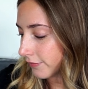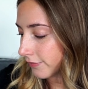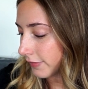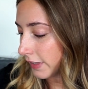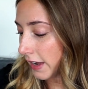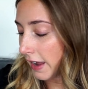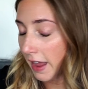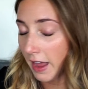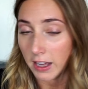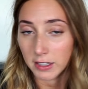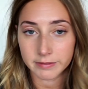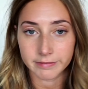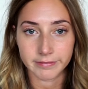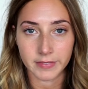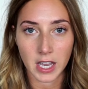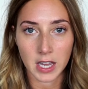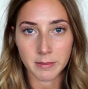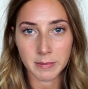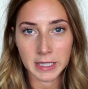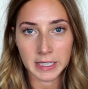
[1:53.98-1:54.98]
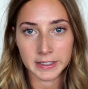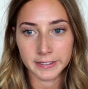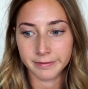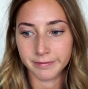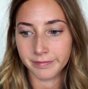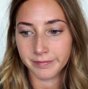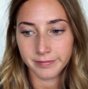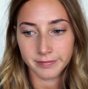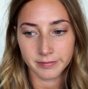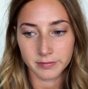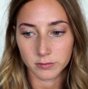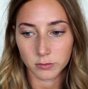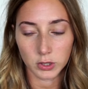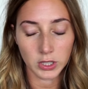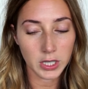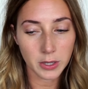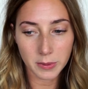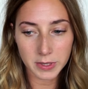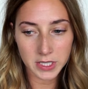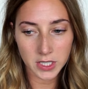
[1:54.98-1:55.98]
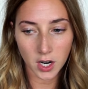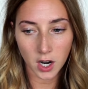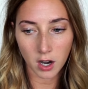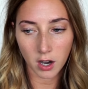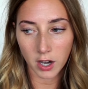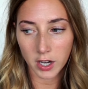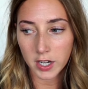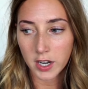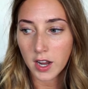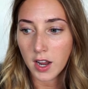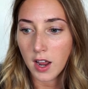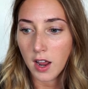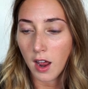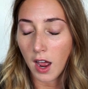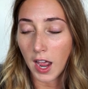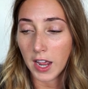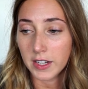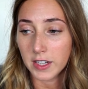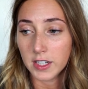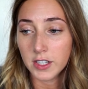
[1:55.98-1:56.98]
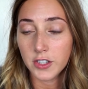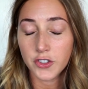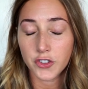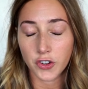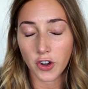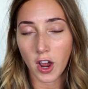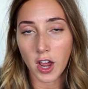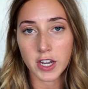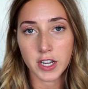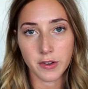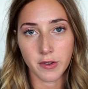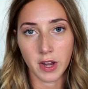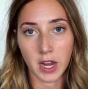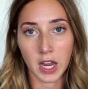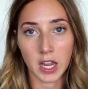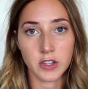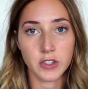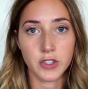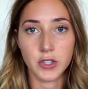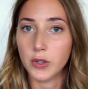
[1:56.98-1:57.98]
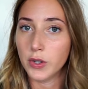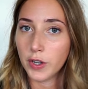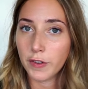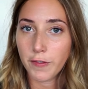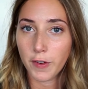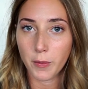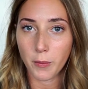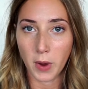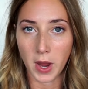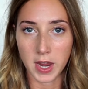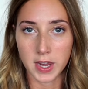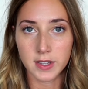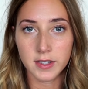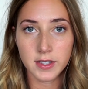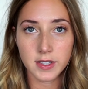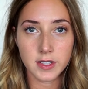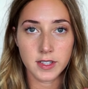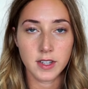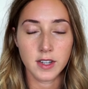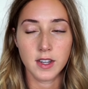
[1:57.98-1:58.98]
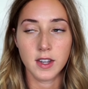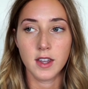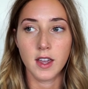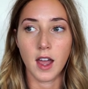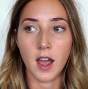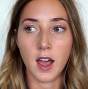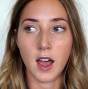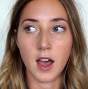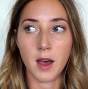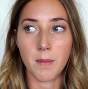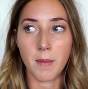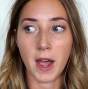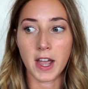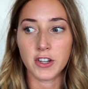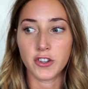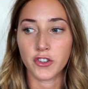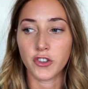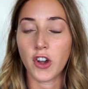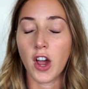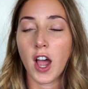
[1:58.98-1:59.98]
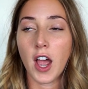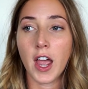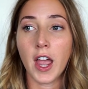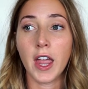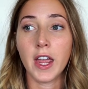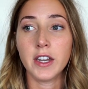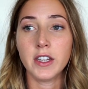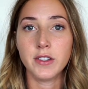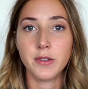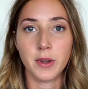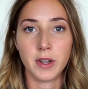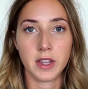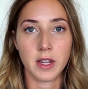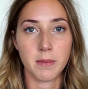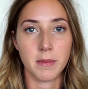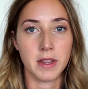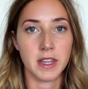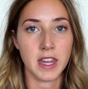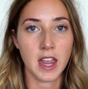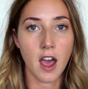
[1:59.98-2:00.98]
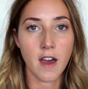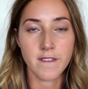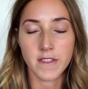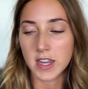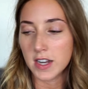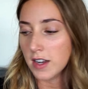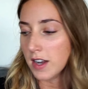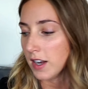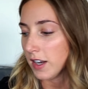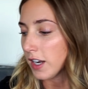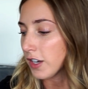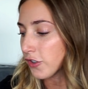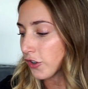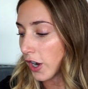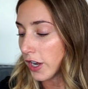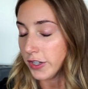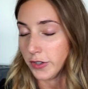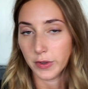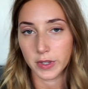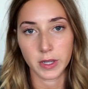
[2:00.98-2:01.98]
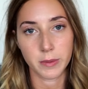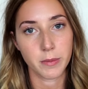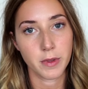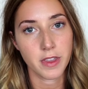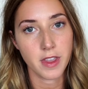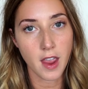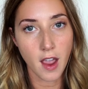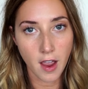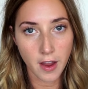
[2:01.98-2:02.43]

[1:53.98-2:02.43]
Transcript: yeah, I mean, really wasn't hard. I did try doing it 2 different ways. I tried doing them in the oven and I tried doing them with the